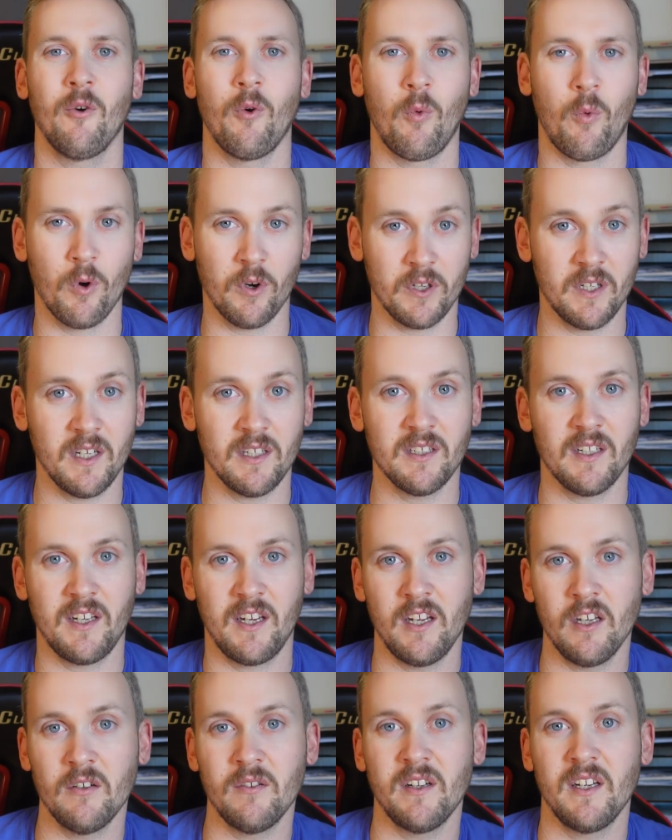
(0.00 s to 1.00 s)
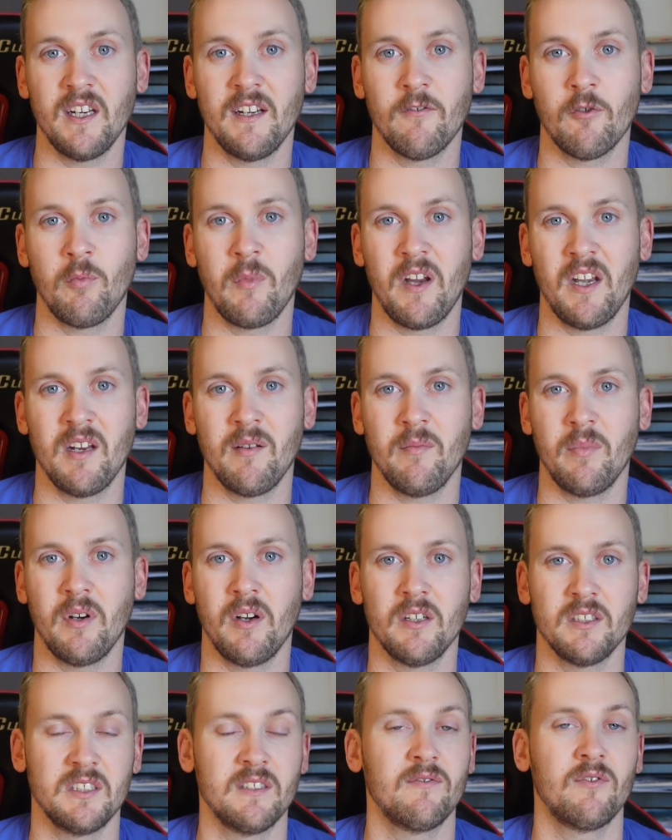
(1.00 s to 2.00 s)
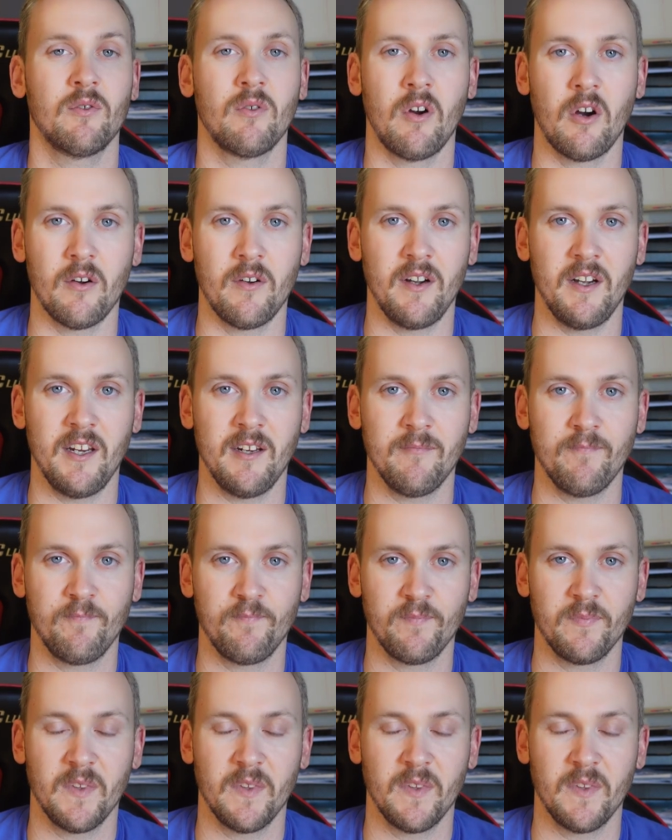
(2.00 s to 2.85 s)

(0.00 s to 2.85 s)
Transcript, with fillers: working to kill any remaining bugs if there are any.